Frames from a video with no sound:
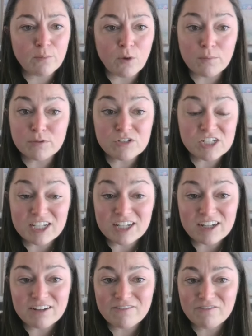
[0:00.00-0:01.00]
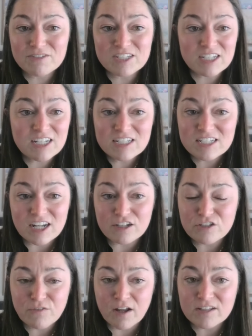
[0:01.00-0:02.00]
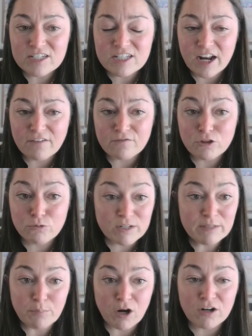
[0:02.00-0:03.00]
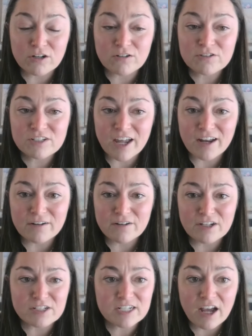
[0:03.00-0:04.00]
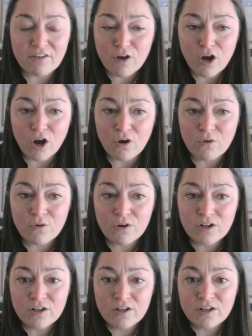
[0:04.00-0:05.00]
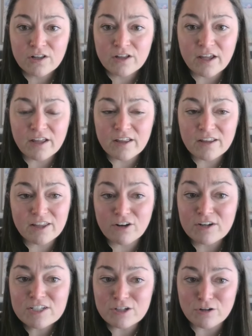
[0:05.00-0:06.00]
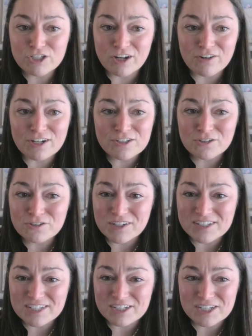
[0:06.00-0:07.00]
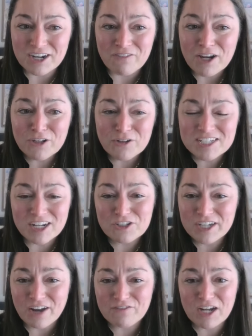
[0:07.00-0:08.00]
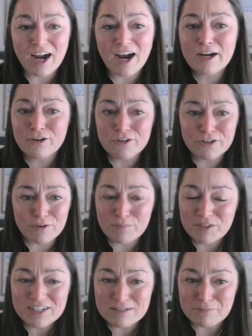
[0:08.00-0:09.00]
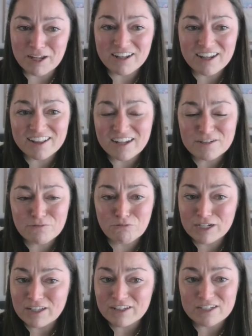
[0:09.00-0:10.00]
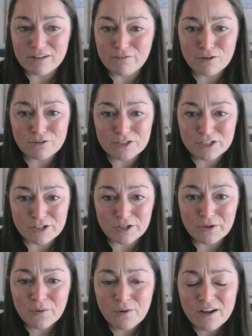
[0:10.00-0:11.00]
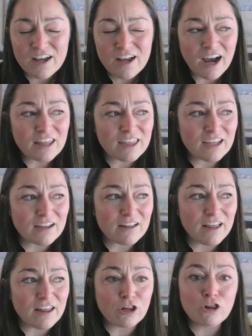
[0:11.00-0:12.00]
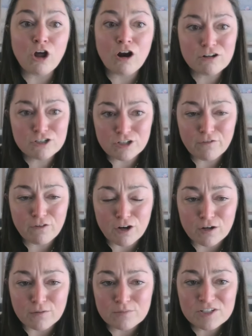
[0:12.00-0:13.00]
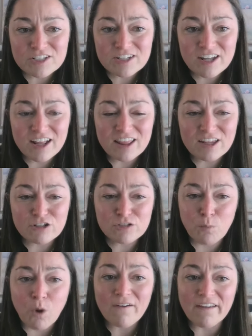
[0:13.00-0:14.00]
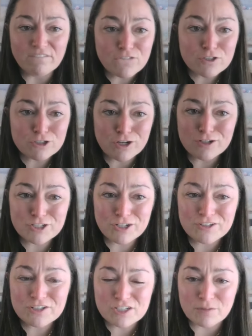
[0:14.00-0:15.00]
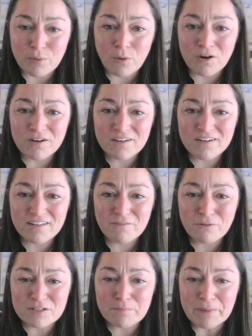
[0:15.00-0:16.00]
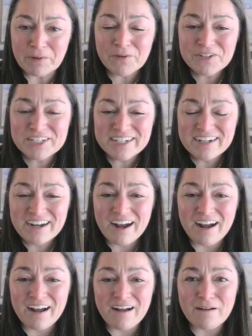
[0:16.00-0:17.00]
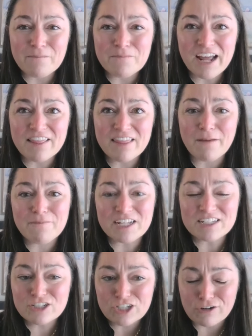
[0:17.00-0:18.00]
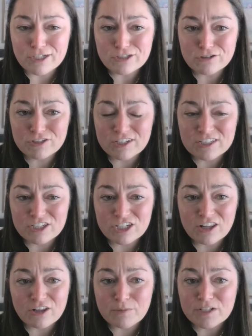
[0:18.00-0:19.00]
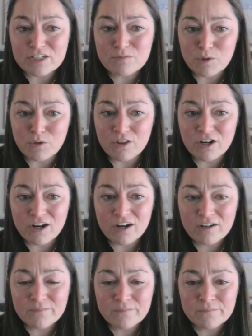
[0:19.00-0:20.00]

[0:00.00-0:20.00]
the more boutique seed stage funds that have three partners and a cfo eh, there is no generational transition right you essentially have to hire your replacement like that's really difficult to do i think in the larger firms there's more infrastructure to support what's built um, and that makes the generational transition a little bit smoother.